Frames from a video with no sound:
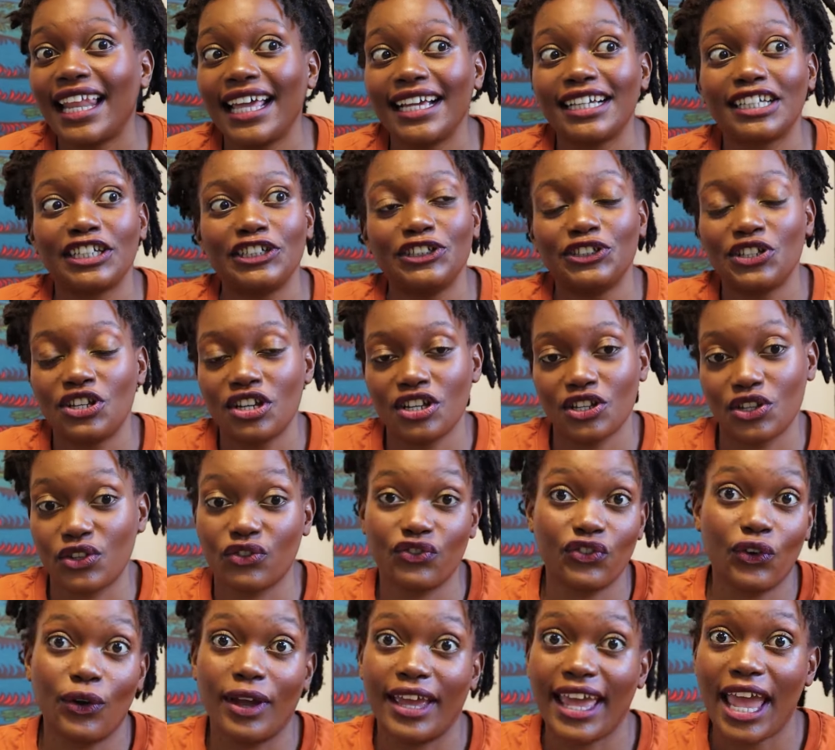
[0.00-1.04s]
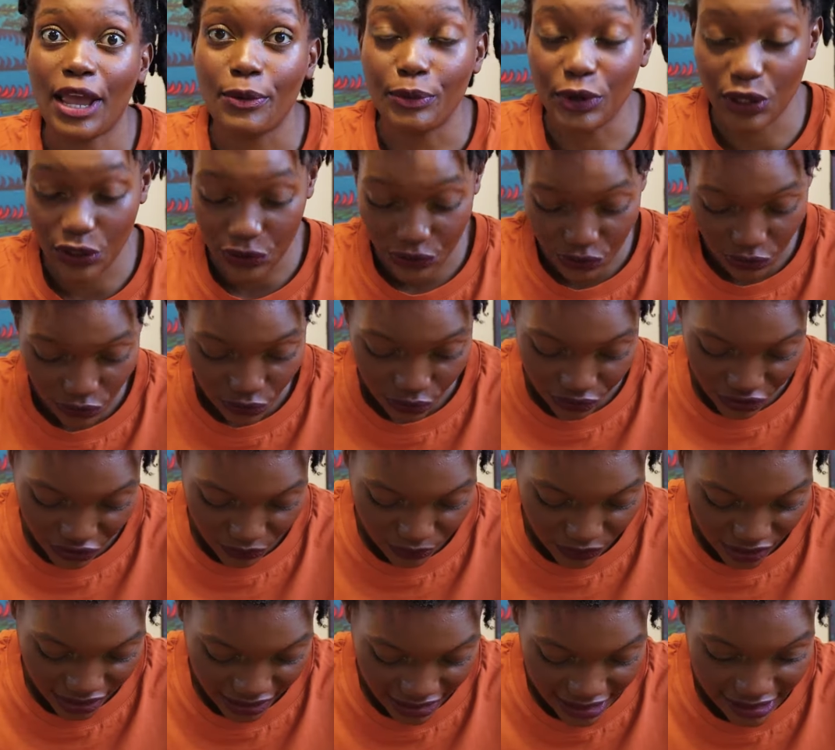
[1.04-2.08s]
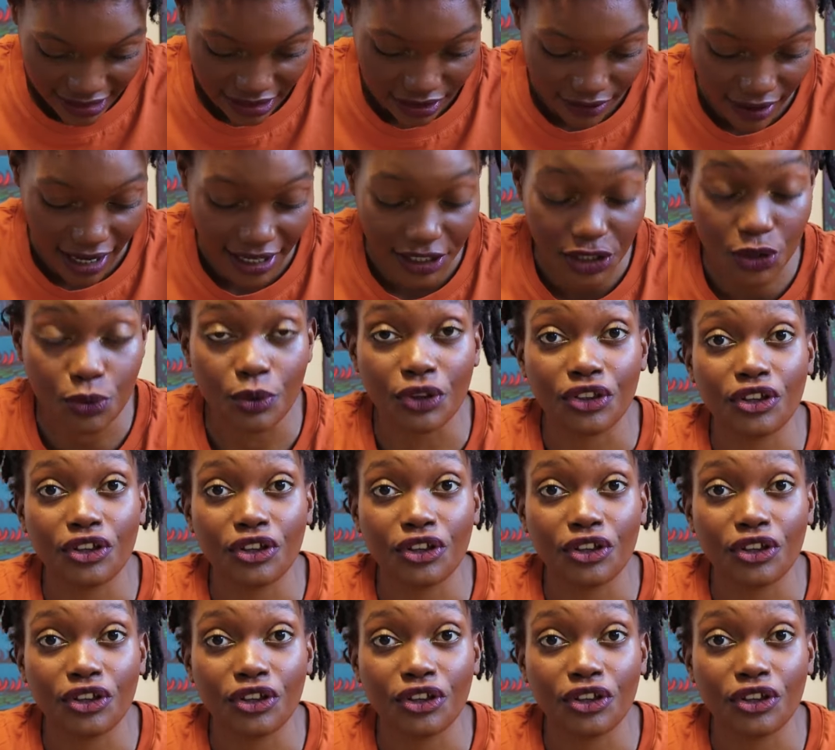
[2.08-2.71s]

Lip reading: Like, you just forget because you don't even interact